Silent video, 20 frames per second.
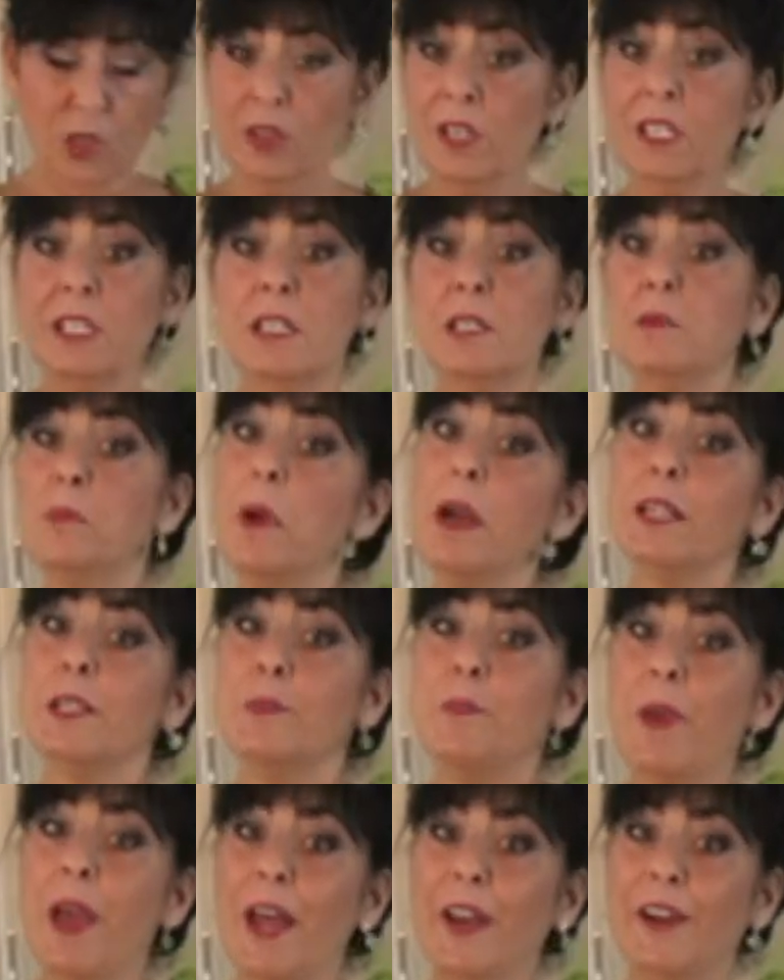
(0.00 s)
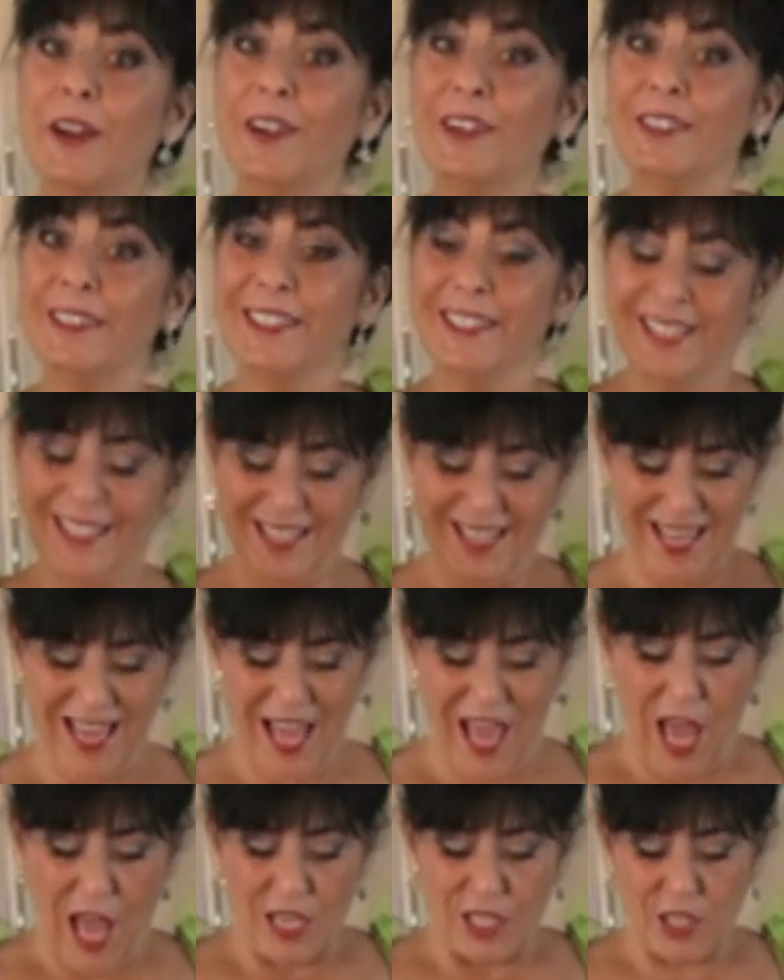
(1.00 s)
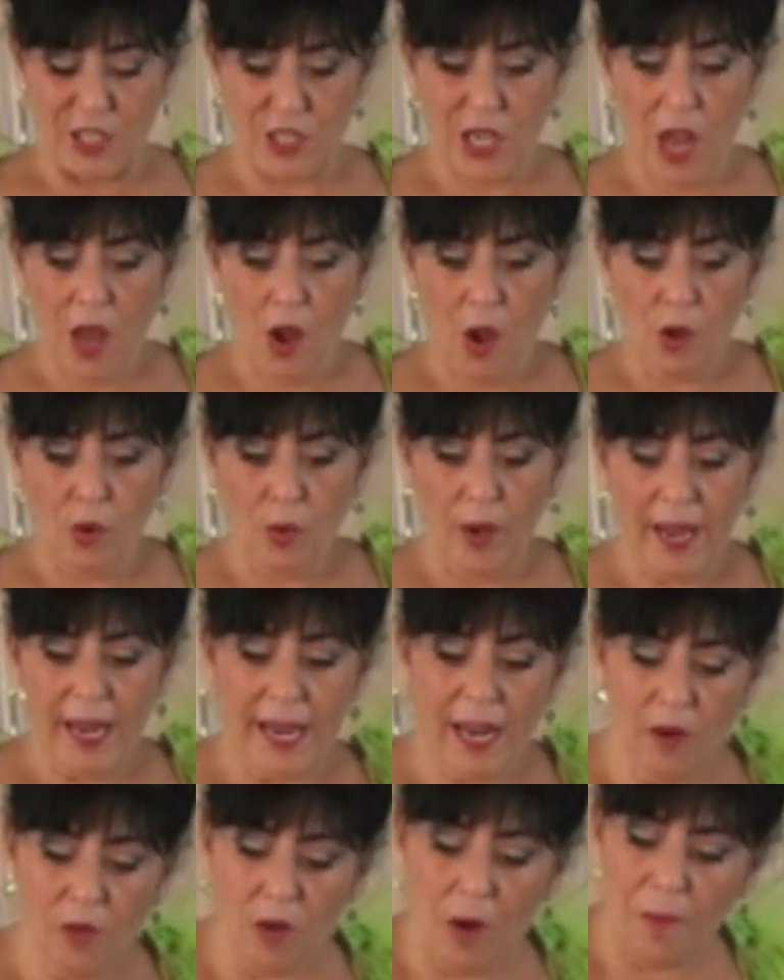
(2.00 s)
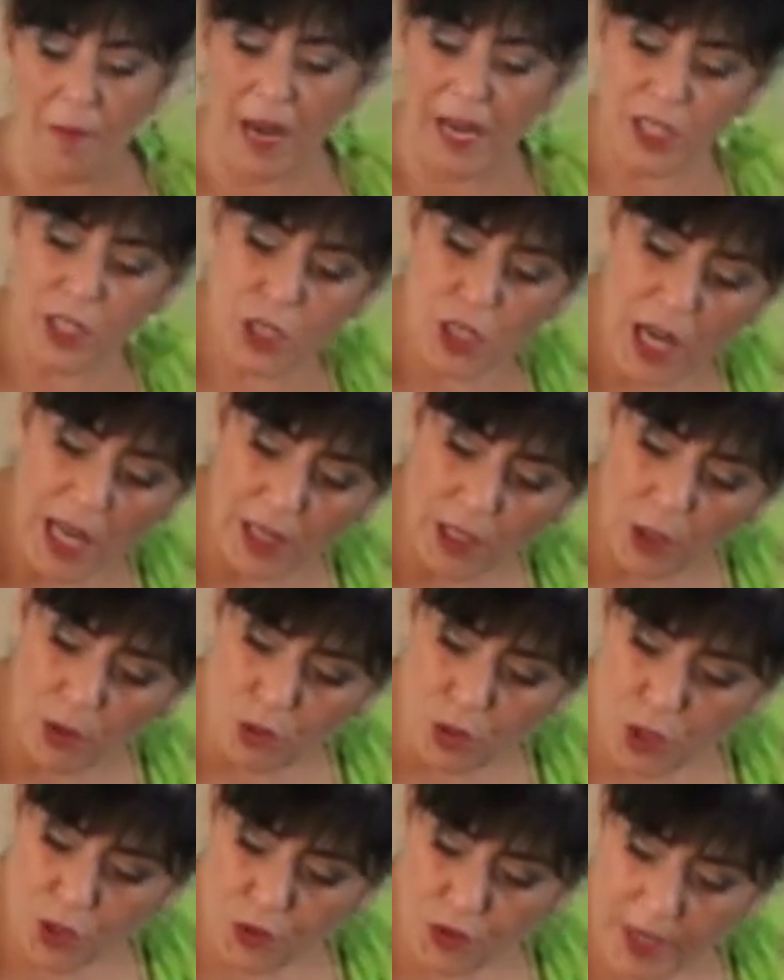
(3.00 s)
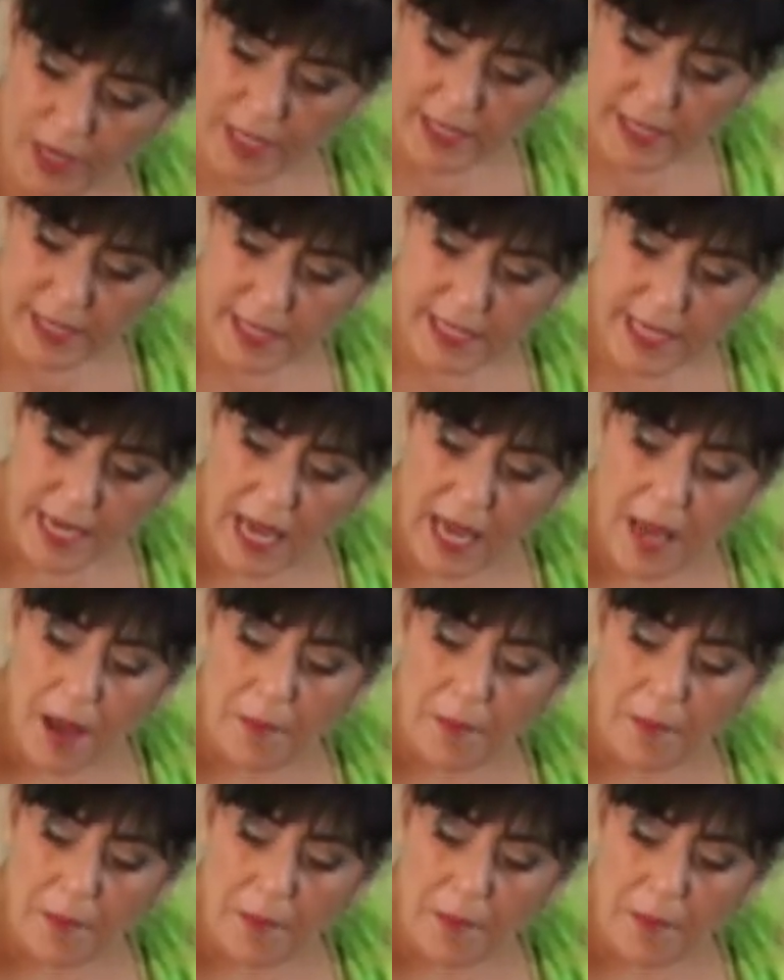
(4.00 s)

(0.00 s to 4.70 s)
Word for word: So this is much better. So here are my jello treats.